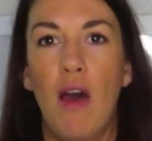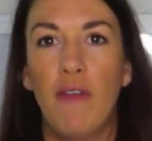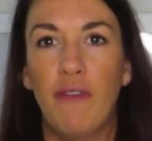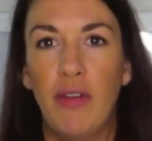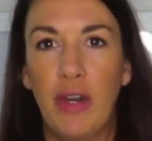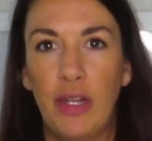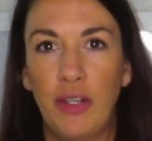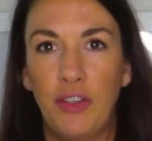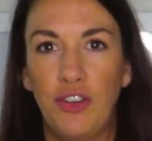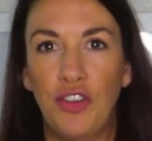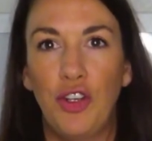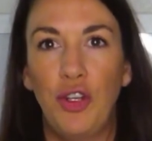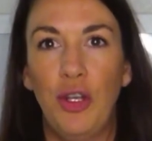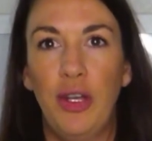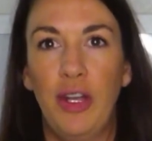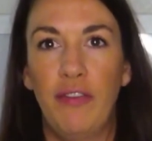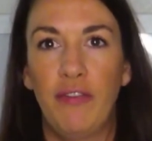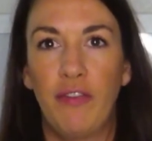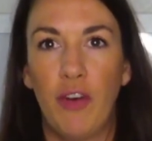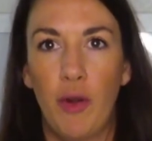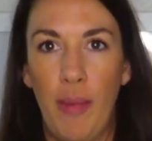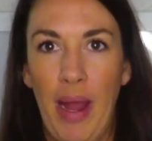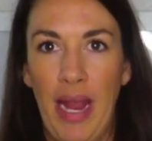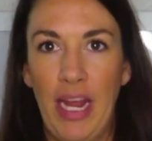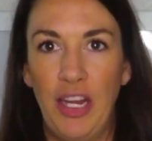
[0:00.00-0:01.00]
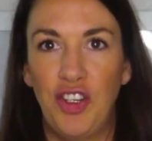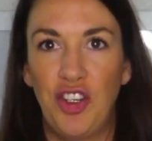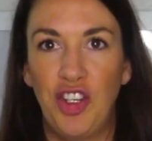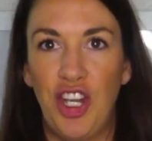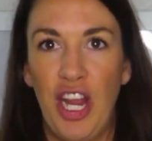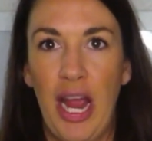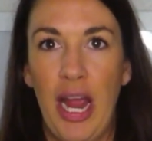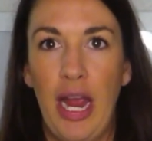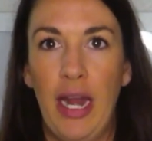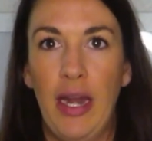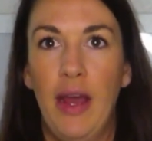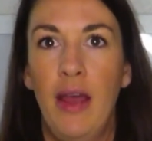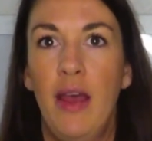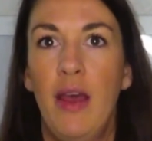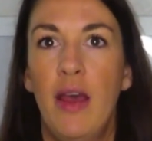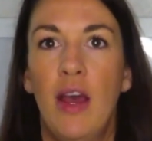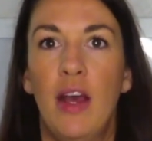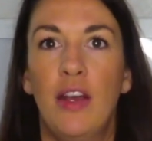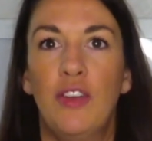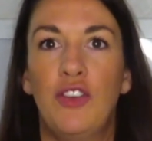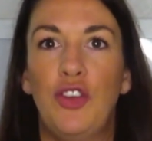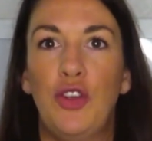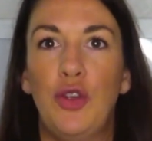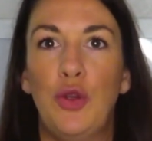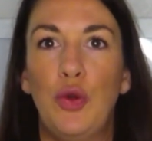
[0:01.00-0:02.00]
confidential information
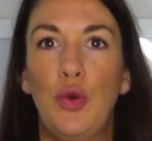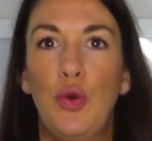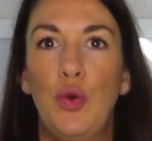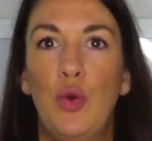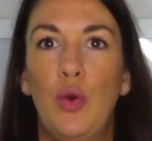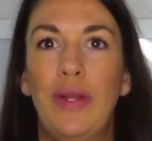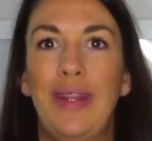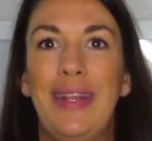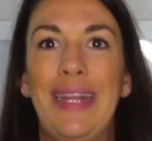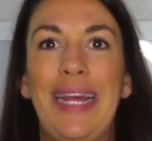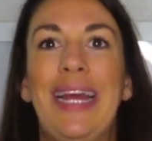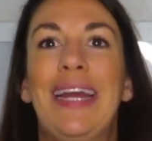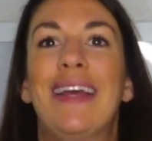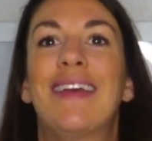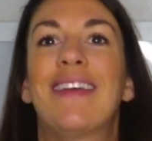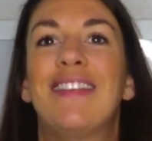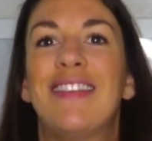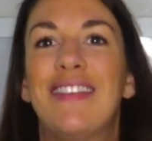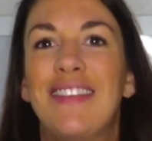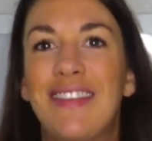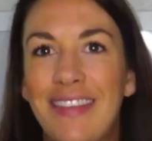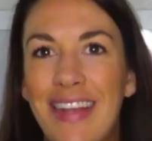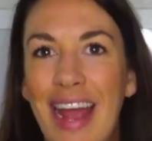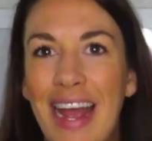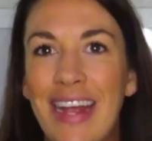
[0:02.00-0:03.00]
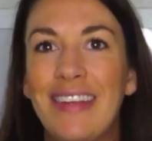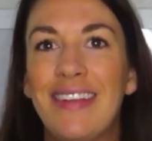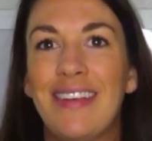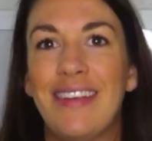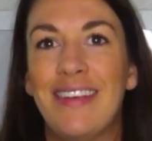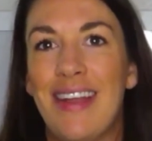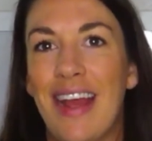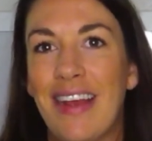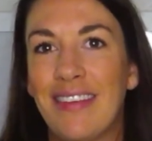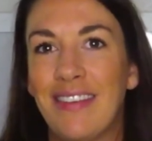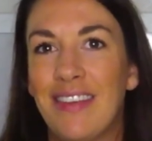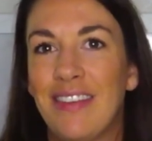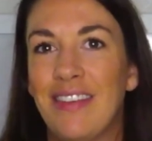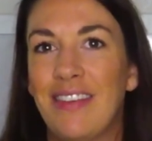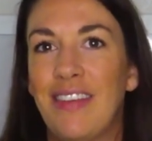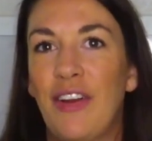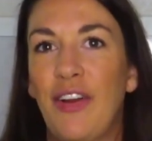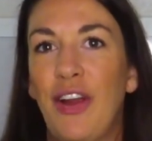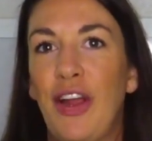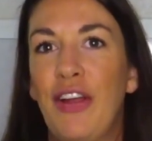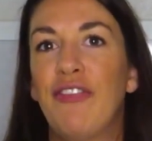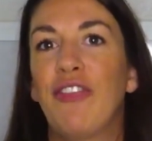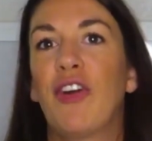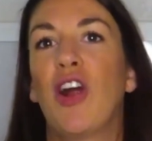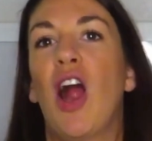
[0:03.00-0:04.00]
to the extent
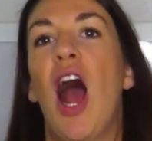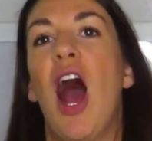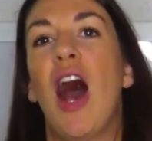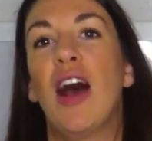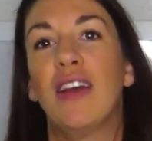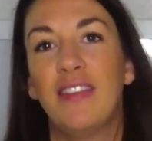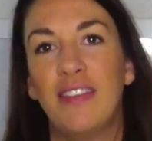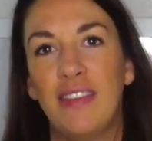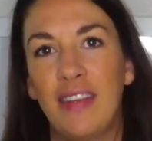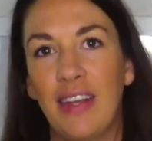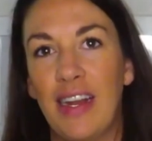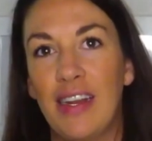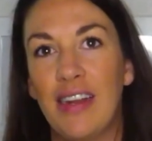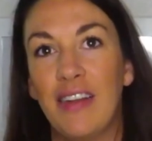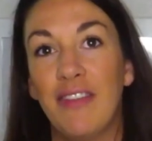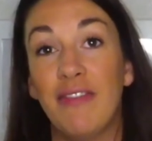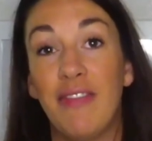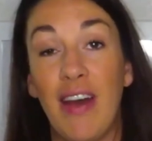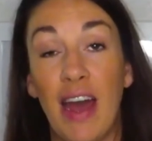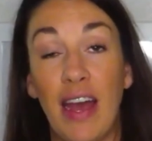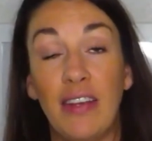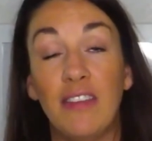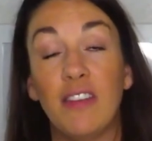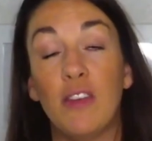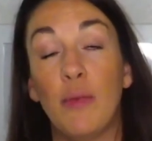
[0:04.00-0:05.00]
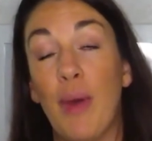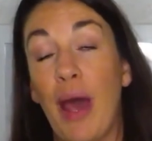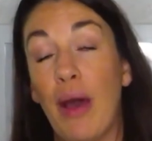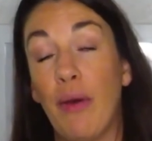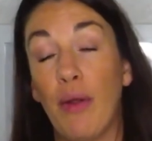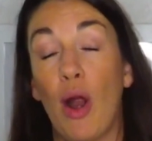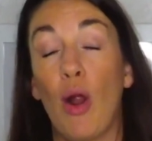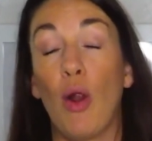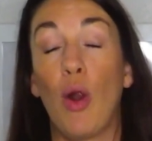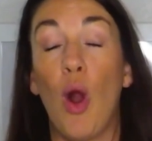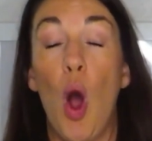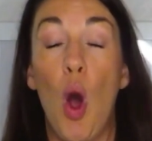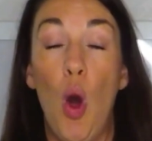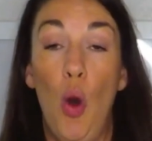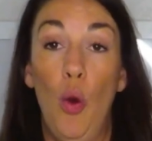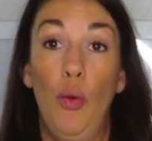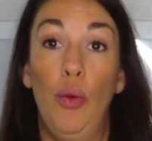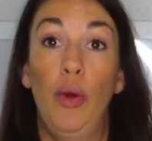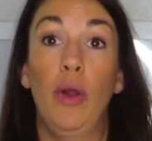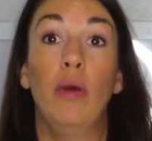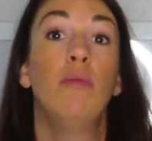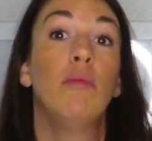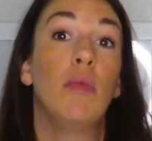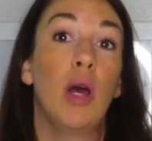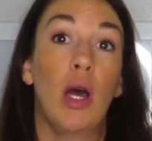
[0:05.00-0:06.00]
necessary for us to get advice about our
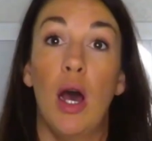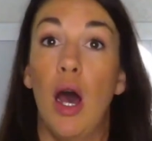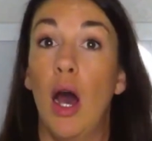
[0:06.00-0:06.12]
own